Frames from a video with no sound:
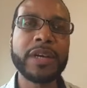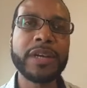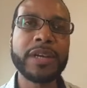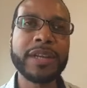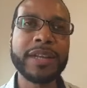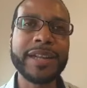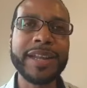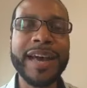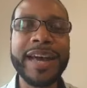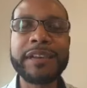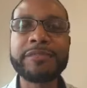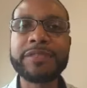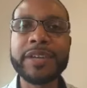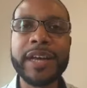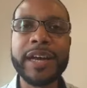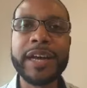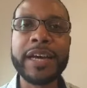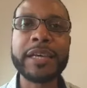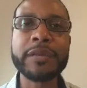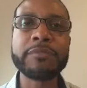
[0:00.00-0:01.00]
a lot of
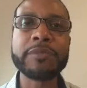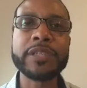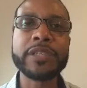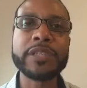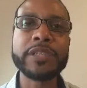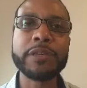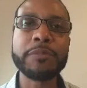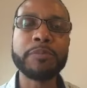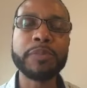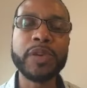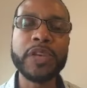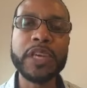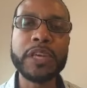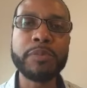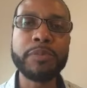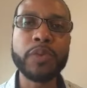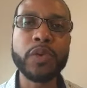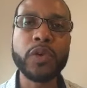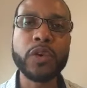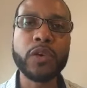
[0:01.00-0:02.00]
times the
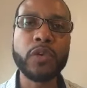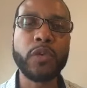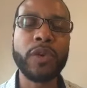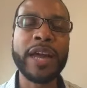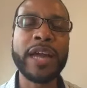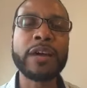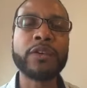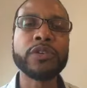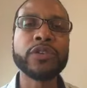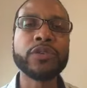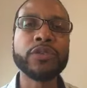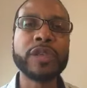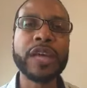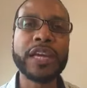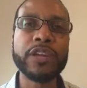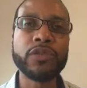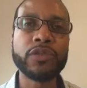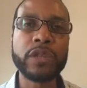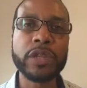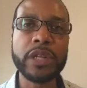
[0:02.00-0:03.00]
people around you
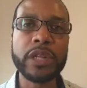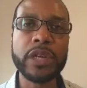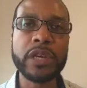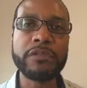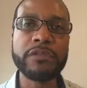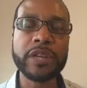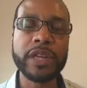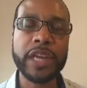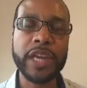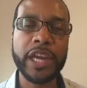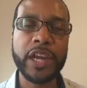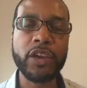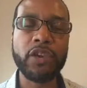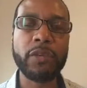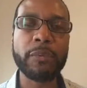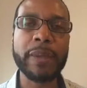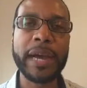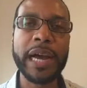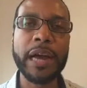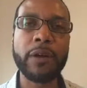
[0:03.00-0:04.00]
that you love and care
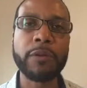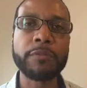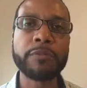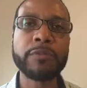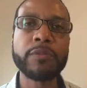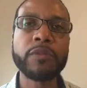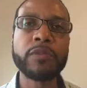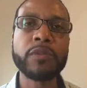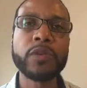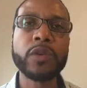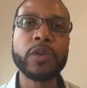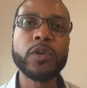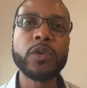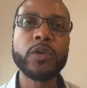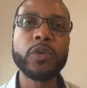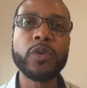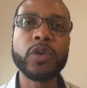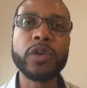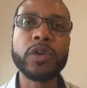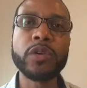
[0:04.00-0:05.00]
about
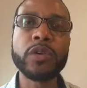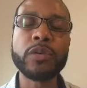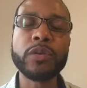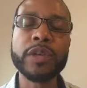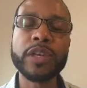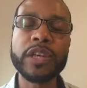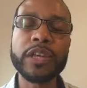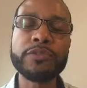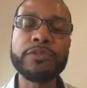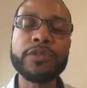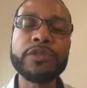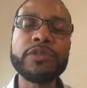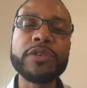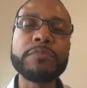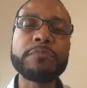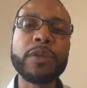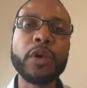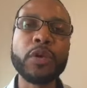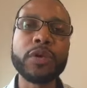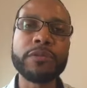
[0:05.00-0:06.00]
will give you the
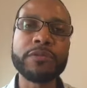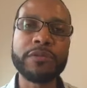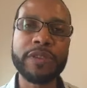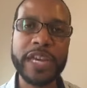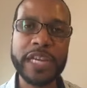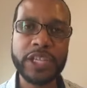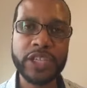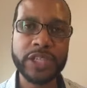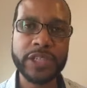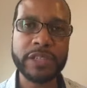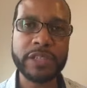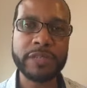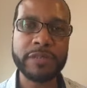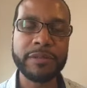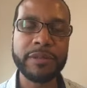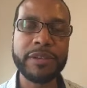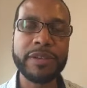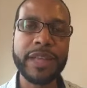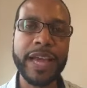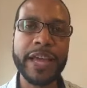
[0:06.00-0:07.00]
motivation
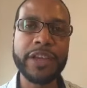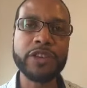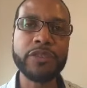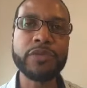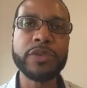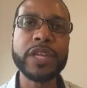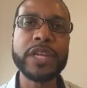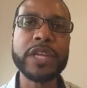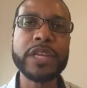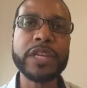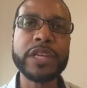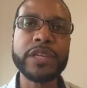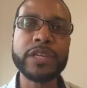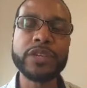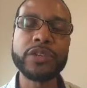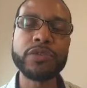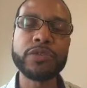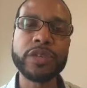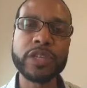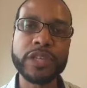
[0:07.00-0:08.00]
that you need
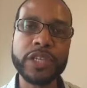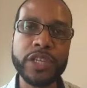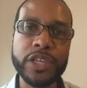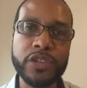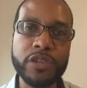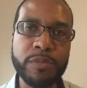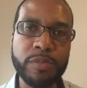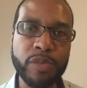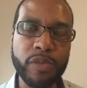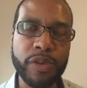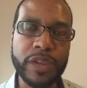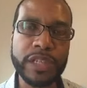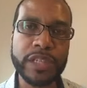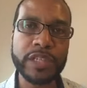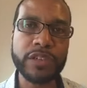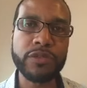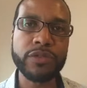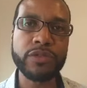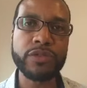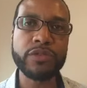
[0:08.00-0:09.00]
to continue
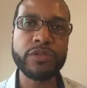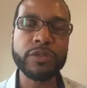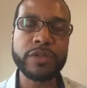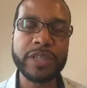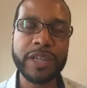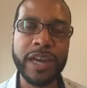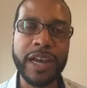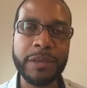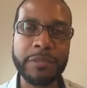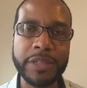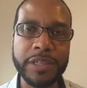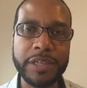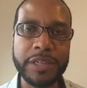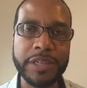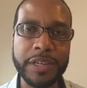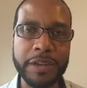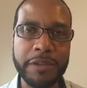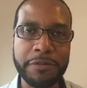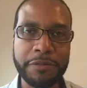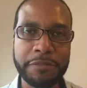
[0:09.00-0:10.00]
pressing through when times get
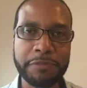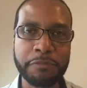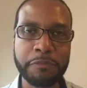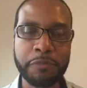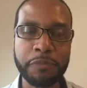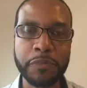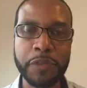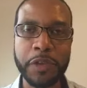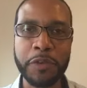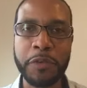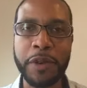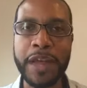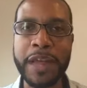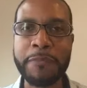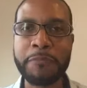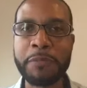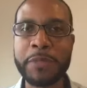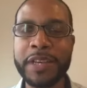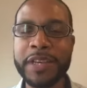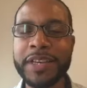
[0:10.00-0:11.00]
tough. All right.
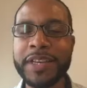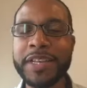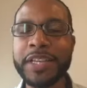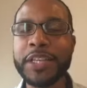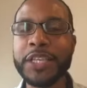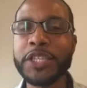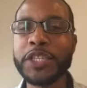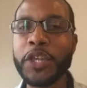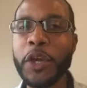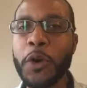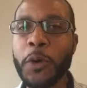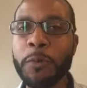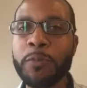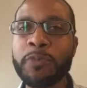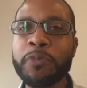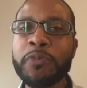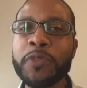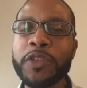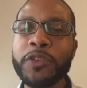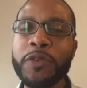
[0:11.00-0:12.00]
So
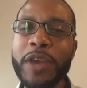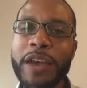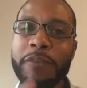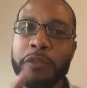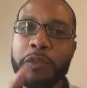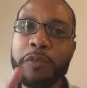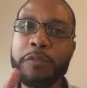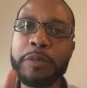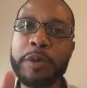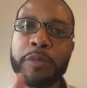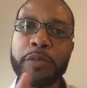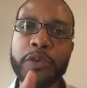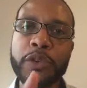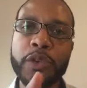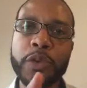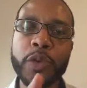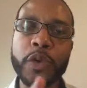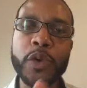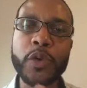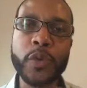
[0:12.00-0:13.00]
you have to remember
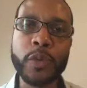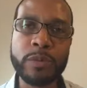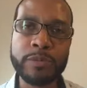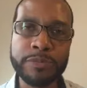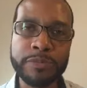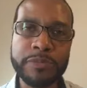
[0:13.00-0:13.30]
your who.